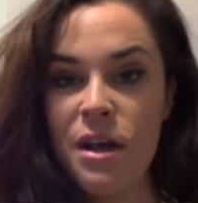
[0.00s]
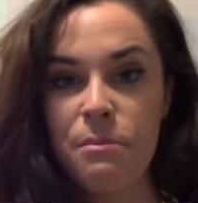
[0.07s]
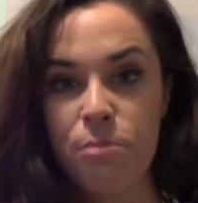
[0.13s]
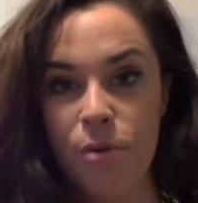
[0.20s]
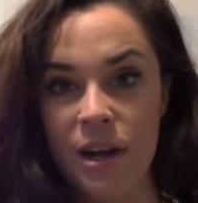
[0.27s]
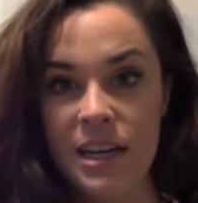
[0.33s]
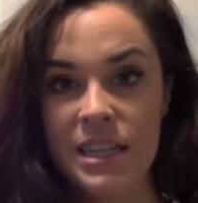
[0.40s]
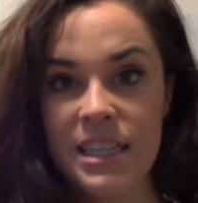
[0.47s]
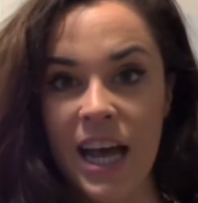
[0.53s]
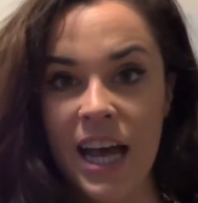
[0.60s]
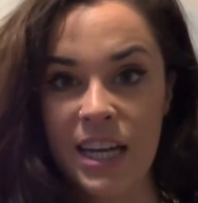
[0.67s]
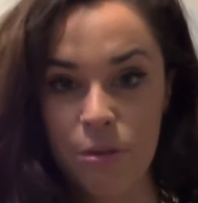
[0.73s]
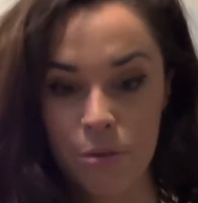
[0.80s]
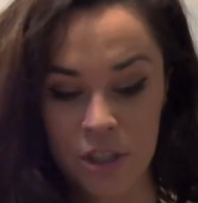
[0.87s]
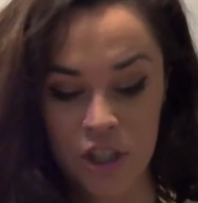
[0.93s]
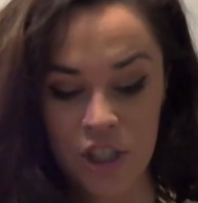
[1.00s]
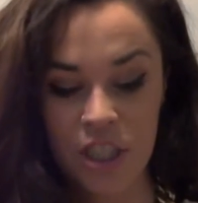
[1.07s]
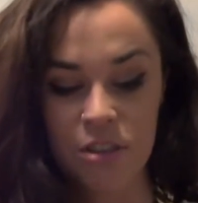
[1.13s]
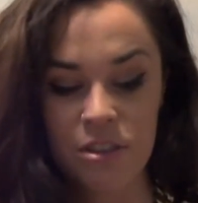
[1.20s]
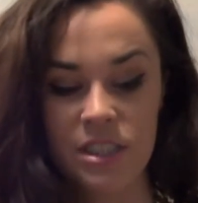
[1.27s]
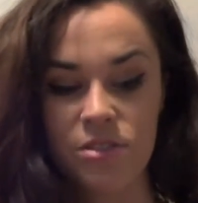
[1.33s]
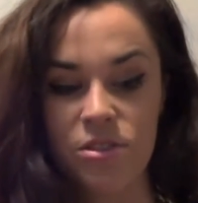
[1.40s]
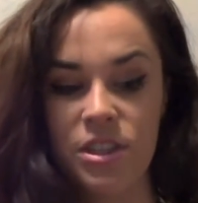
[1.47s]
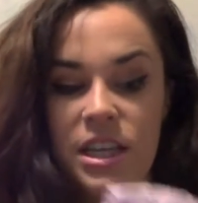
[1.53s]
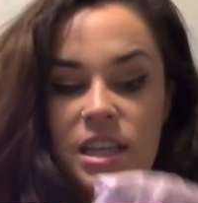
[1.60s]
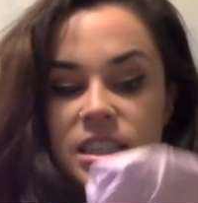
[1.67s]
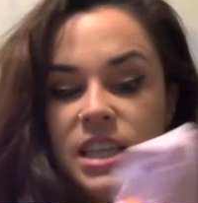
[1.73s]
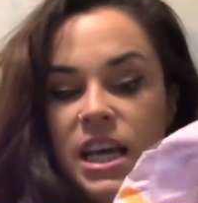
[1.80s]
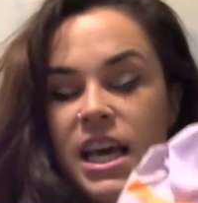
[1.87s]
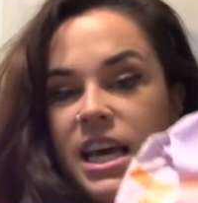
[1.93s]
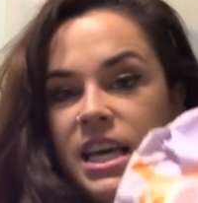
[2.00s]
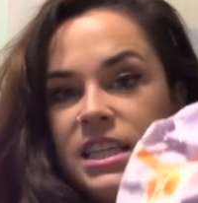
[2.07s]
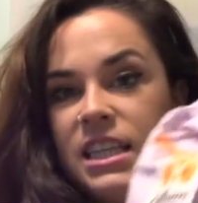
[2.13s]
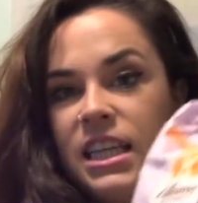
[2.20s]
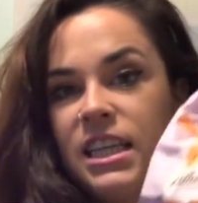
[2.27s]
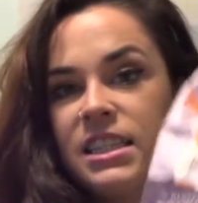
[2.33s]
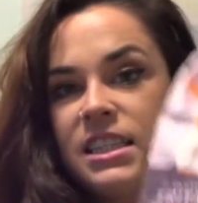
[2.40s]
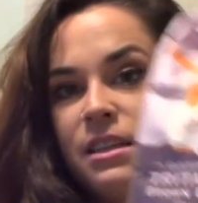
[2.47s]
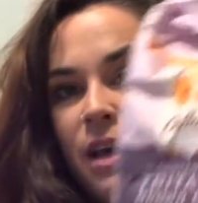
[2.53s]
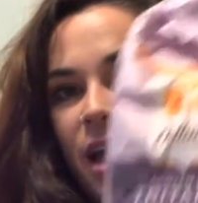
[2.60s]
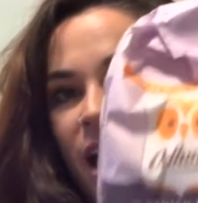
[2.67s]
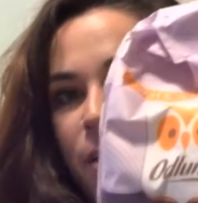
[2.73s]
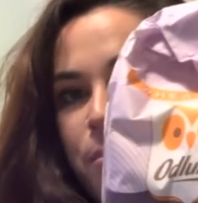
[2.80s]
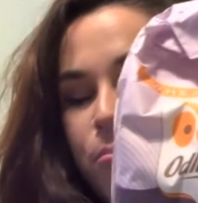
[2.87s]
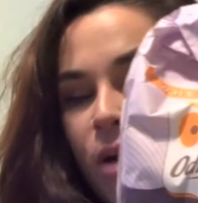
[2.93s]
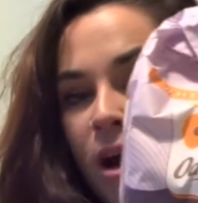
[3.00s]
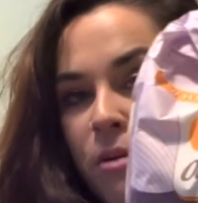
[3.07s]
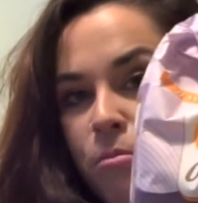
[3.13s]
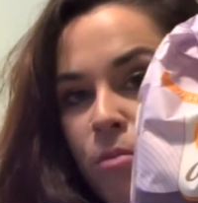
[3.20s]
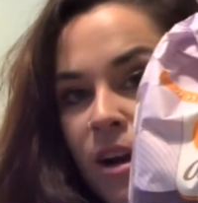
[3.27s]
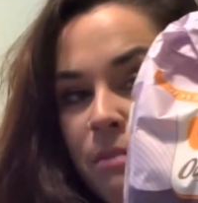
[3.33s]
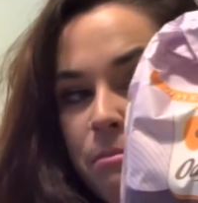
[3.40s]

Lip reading: bread, and what she uses for this is this brown bread